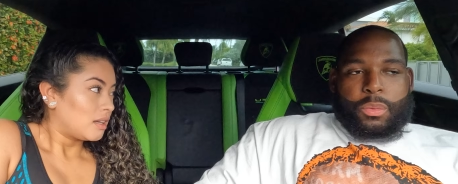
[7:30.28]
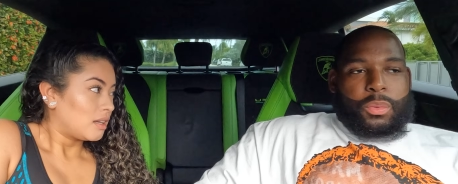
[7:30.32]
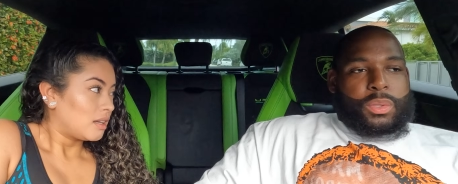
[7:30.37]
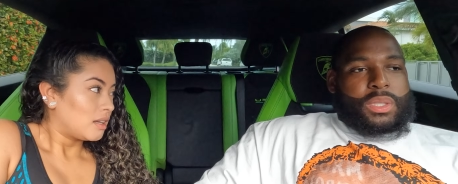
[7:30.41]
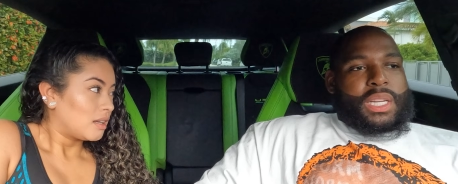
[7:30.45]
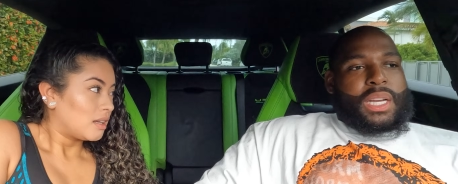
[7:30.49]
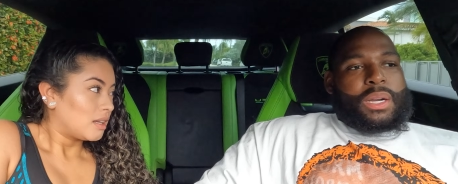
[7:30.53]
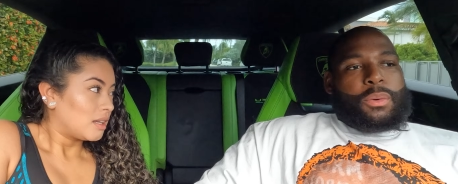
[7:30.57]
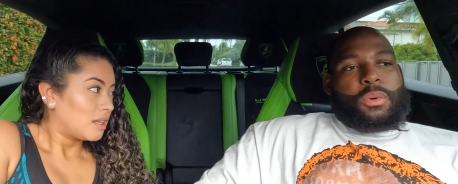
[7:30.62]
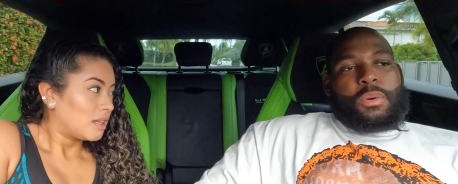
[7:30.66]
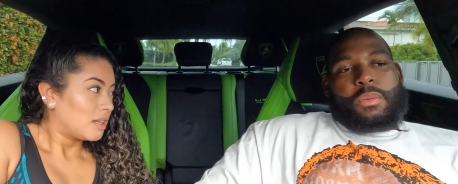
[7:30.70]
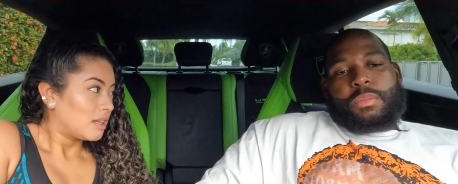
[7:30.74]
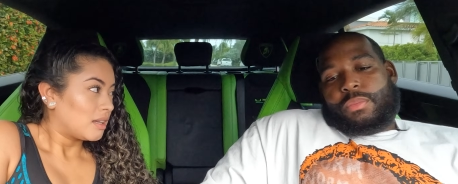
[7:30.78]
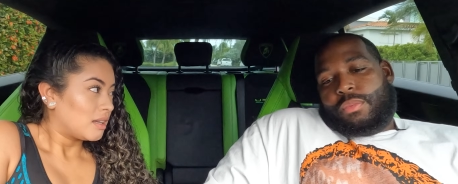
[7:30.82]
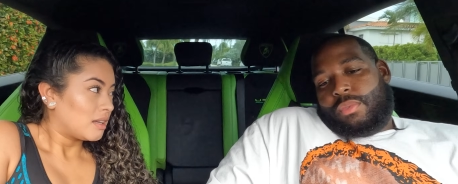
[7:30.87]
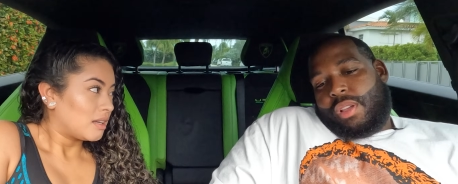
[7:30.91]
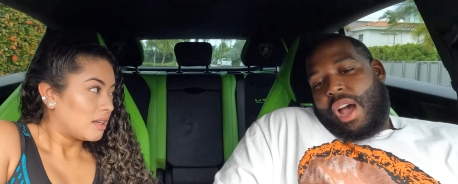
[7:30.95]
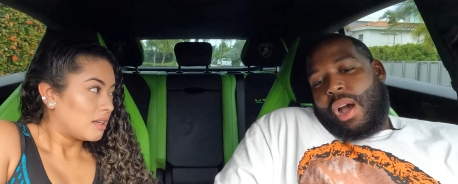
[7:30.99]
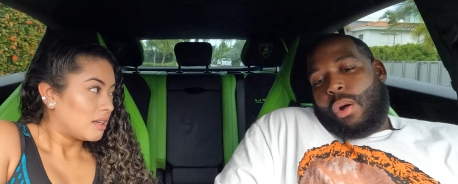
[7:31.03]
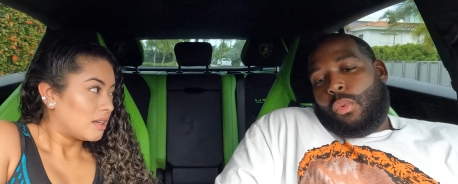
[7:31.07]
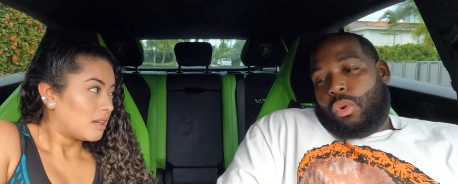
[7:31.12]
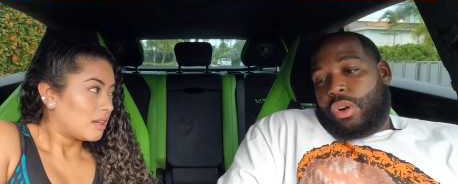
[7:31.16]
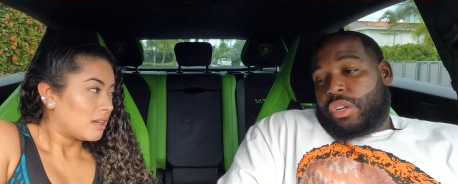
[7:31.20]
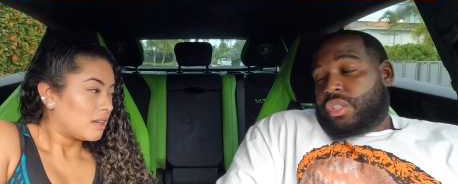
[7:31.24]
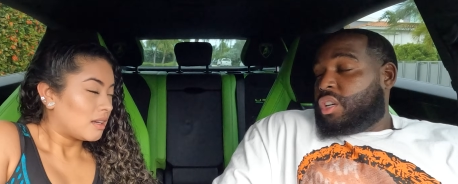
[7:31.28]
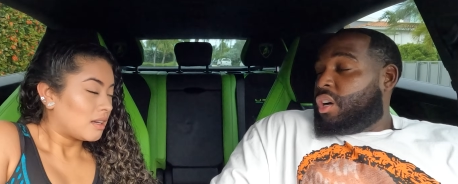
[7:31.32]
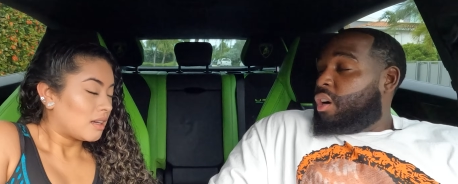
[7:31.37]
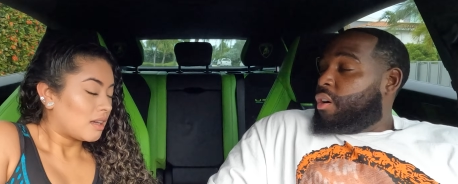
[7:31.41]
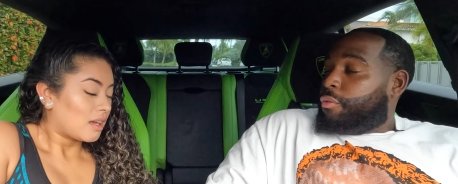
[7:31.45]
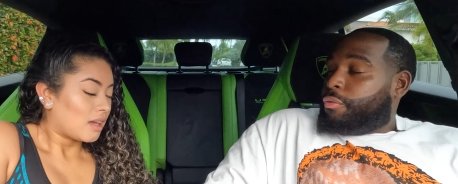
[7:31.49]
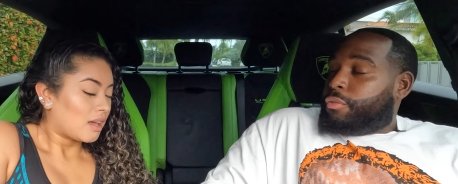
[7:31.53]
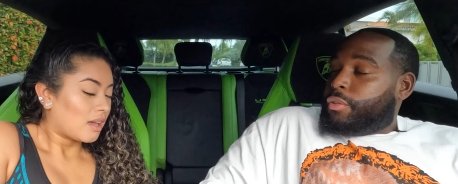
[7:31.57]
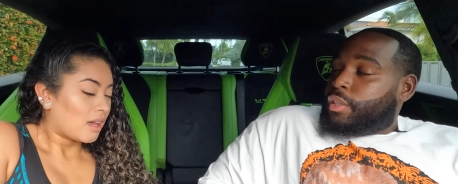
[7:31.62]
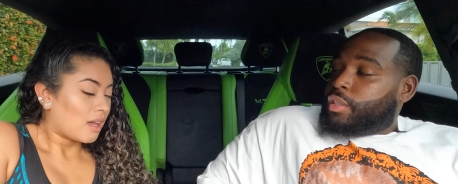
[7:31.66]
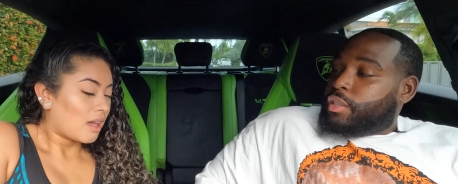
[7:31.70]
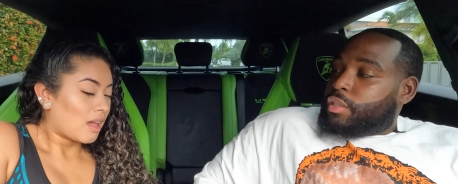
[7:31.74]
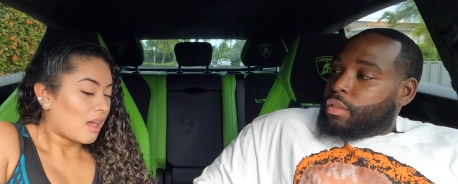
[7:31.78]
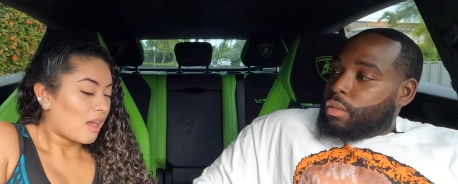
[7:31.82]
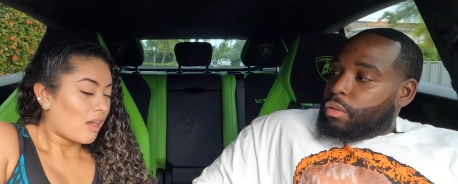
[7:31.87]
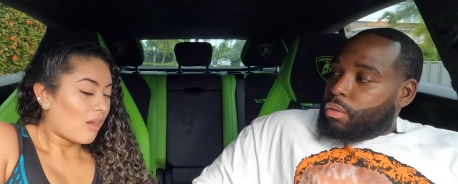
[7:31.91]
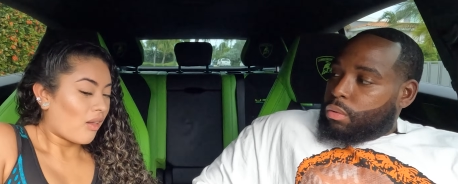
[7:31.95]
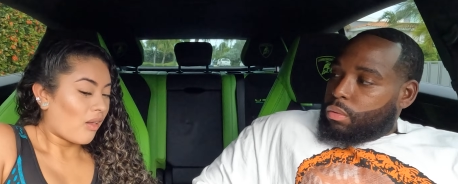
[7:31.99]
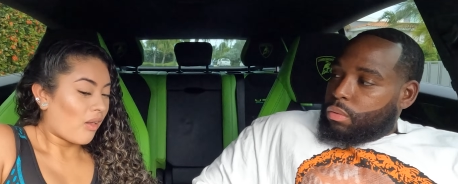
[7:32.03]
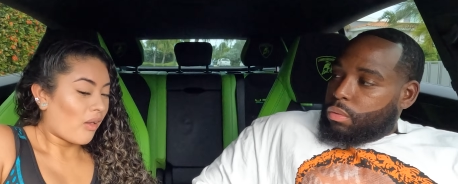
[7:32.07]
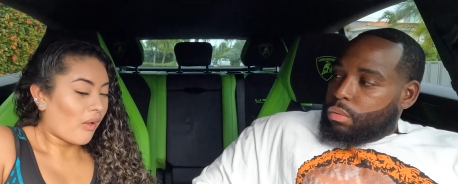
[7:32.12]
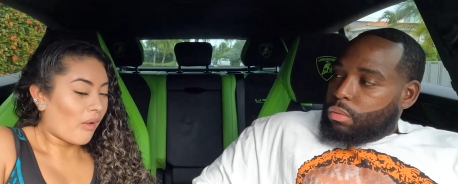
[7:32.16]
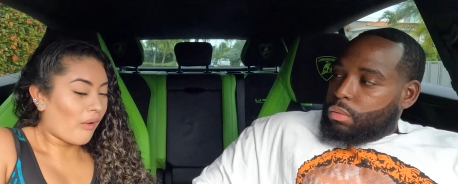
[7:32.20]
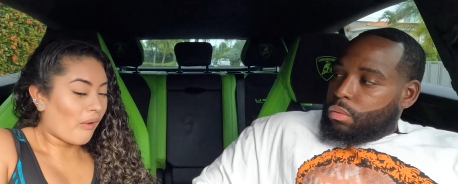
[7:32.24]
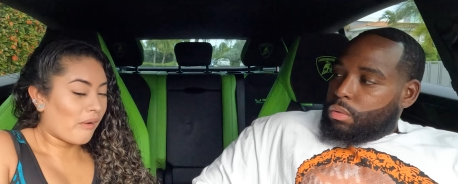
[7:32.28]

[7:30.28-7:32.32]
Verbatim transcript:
Speaker 1: mean, with that, well, I worked hard for this though.